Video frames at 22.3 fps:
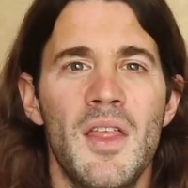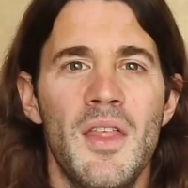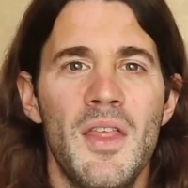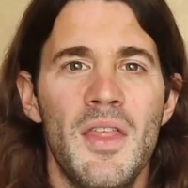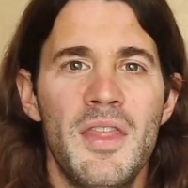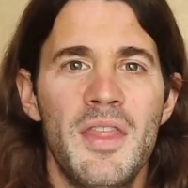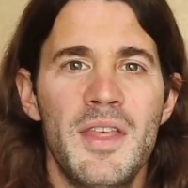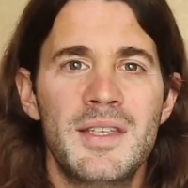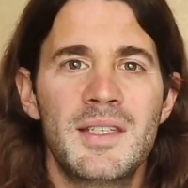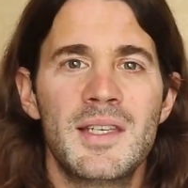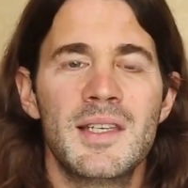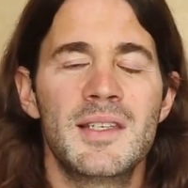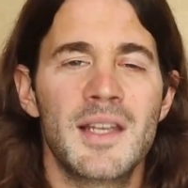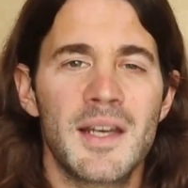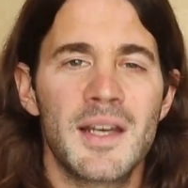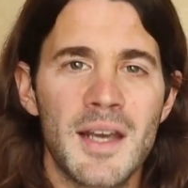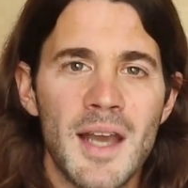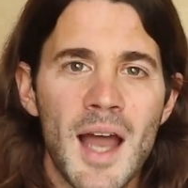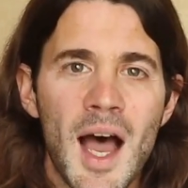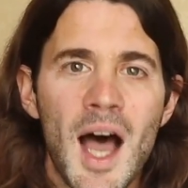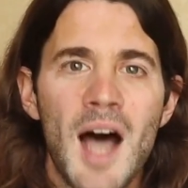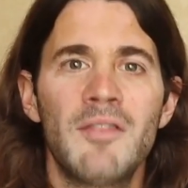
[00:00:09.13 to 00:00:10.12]
This is a
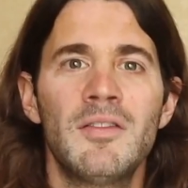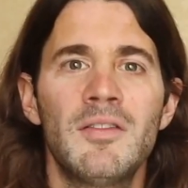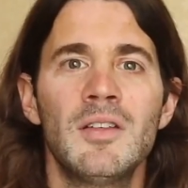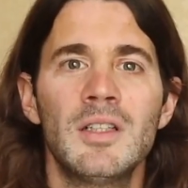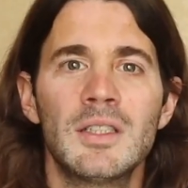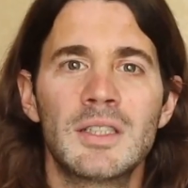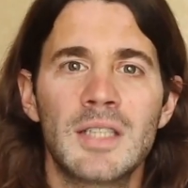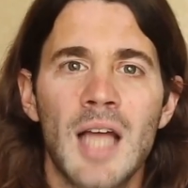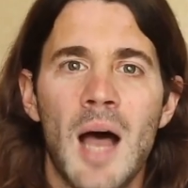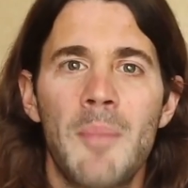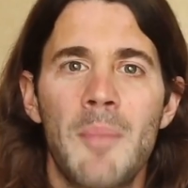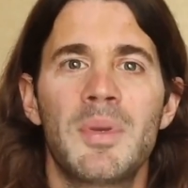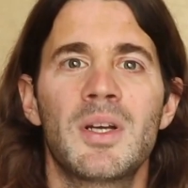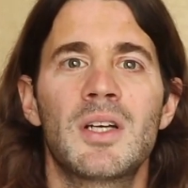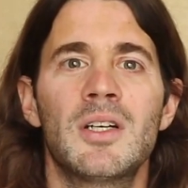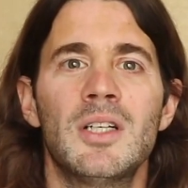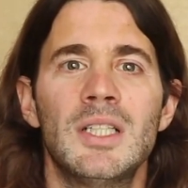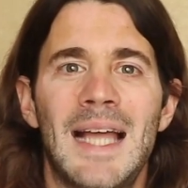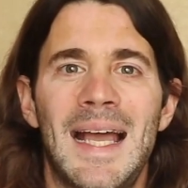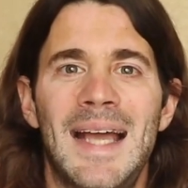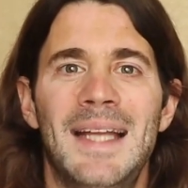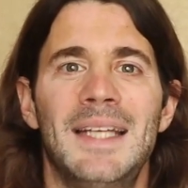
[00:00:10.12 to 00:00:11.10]
novel
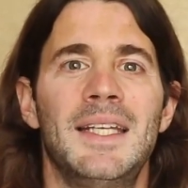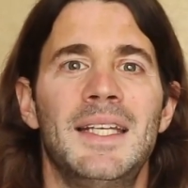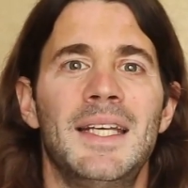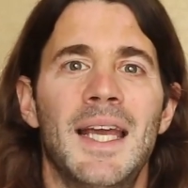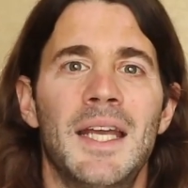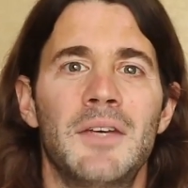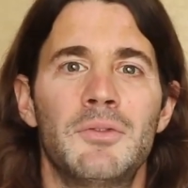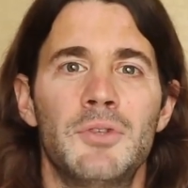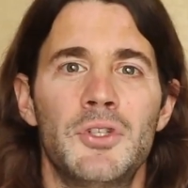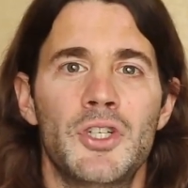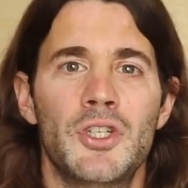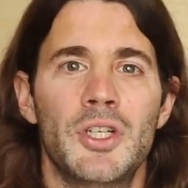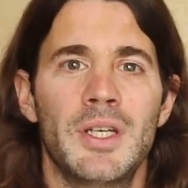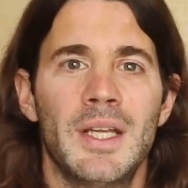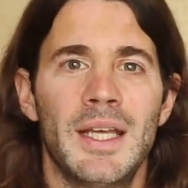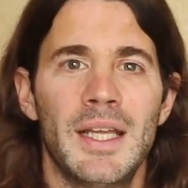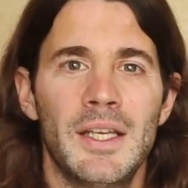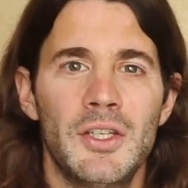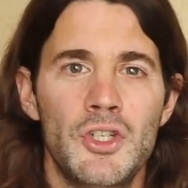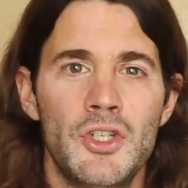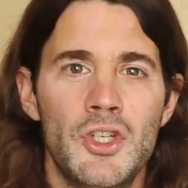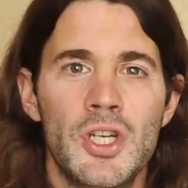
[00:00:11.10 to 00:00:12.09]
topical antiandrogen,
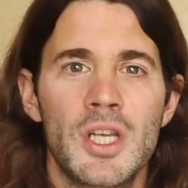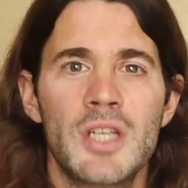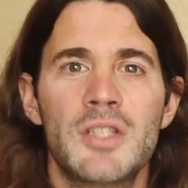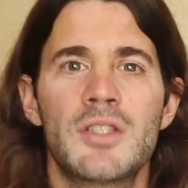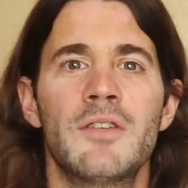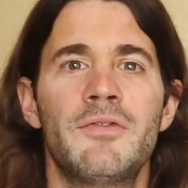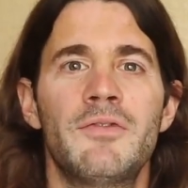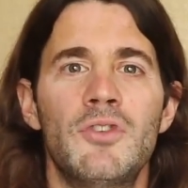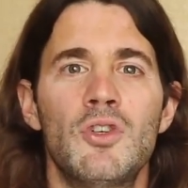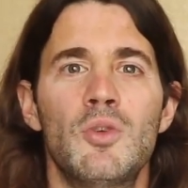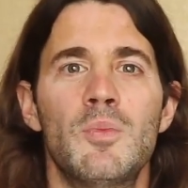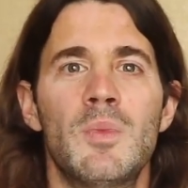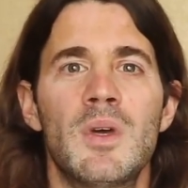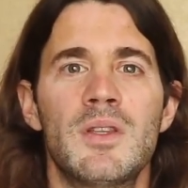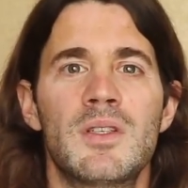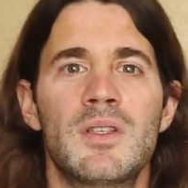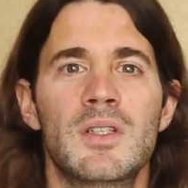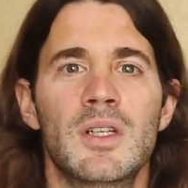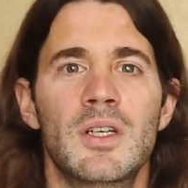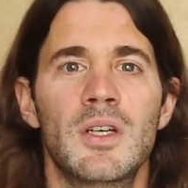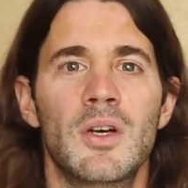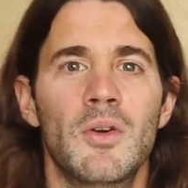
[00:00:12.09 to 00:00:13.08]
and just a few
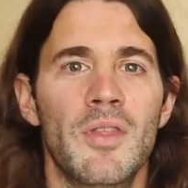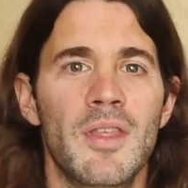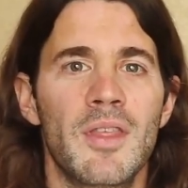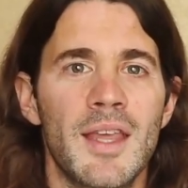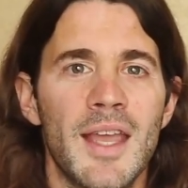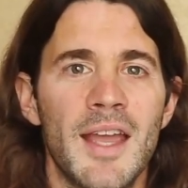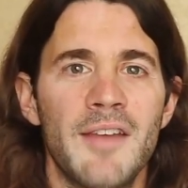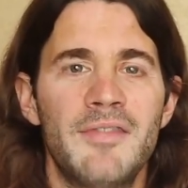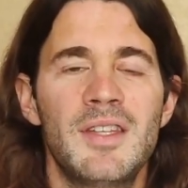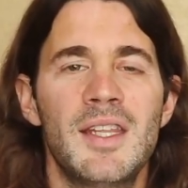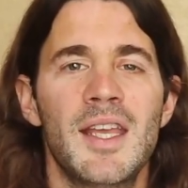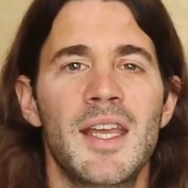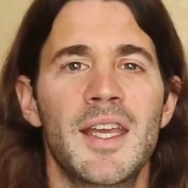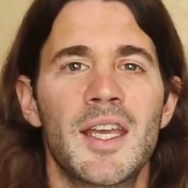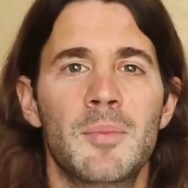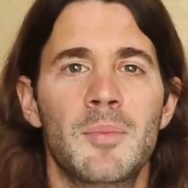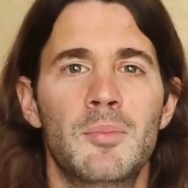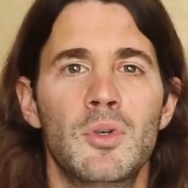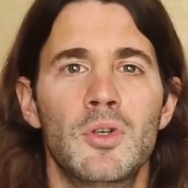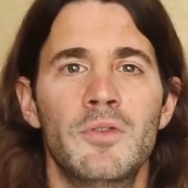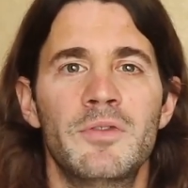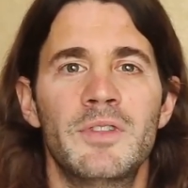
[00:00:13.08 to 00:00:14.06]
months ago, the FDA
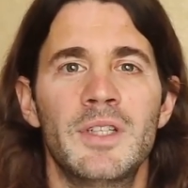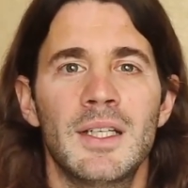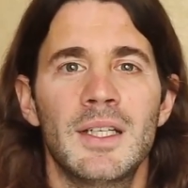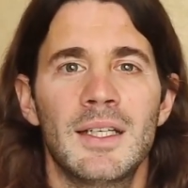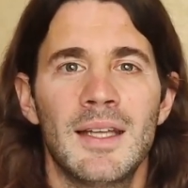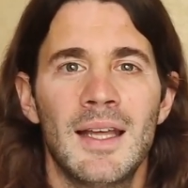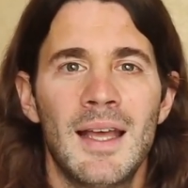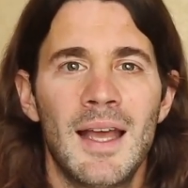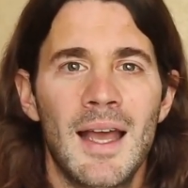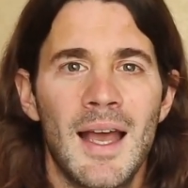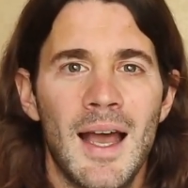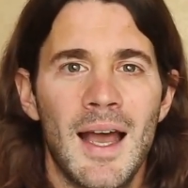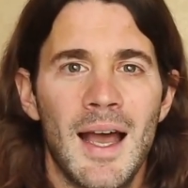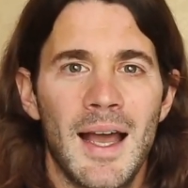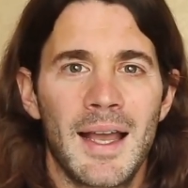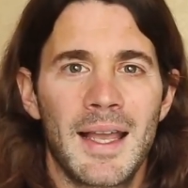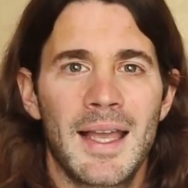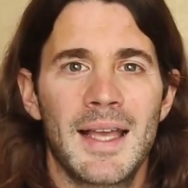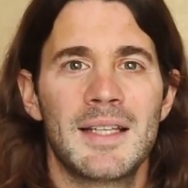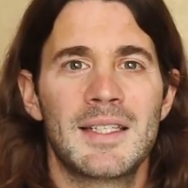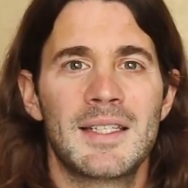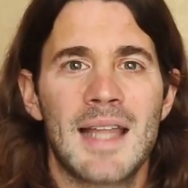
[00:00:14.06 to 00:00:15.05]
approved it
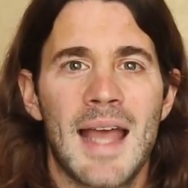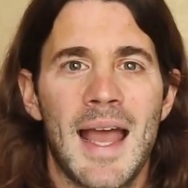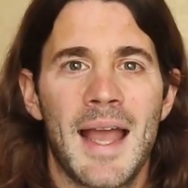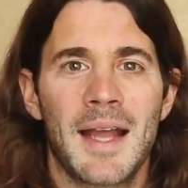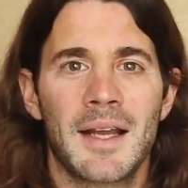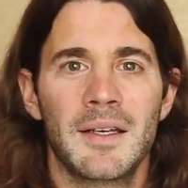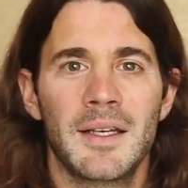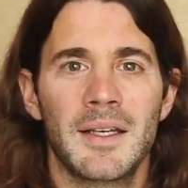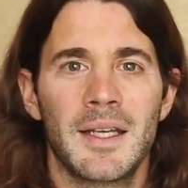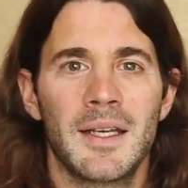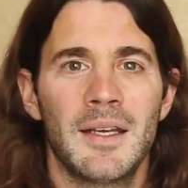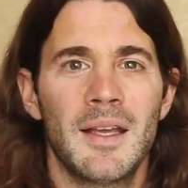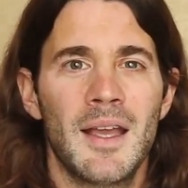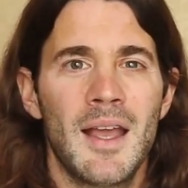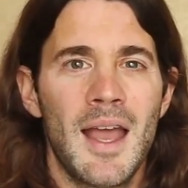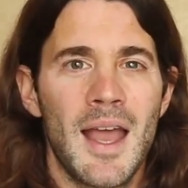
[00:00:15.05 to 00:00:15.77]
against acne.